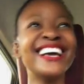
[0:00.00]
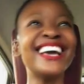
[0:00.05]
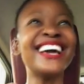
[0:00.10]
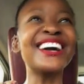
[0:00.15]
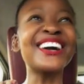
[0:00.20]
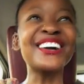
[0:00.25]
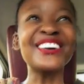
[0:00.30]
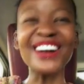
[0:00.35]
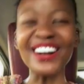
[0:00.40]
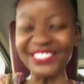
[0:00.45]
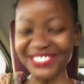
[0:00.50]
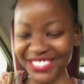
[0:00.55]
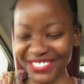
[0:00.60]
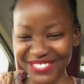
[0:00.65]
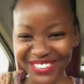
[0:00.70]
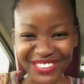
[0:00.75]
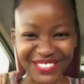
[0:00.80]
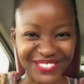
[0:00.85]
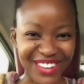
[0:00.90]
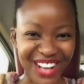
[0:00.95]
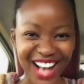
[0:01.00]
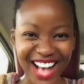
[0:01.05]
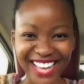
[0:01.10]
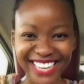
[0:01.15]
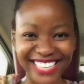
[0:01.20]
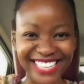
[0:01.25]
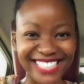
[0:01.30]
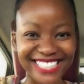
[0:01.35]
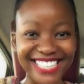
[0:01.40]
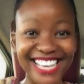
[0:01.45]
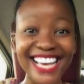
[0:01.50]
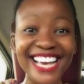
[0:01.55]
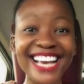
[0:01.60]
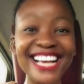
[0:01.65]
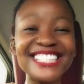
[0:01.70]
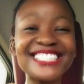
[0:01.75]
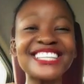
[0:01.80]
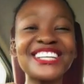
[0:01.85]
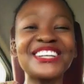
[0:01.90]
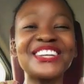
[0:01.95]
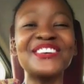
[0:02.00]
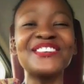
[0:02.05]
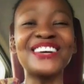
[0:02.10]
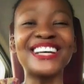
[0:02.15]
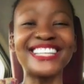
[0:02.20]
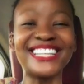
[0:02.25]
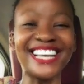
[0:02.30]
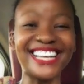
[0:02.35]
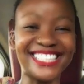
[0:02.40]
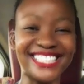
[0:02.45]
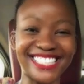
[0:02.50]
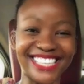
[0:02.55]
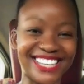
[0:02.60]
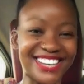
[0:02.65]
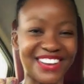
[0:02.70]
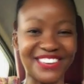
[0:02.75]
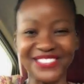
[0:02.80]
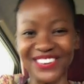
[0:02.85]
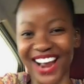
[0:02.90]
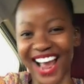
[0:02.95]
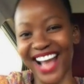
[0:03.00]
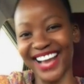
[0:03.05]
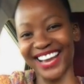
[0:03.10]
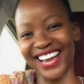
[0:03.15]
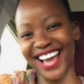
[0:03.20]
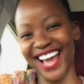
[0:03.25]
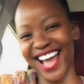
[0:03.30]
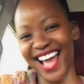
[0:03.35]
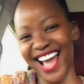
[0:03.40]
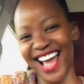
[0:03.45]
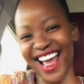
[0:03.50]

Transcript: Incorruptible bodies, it's a new addition of Cranky.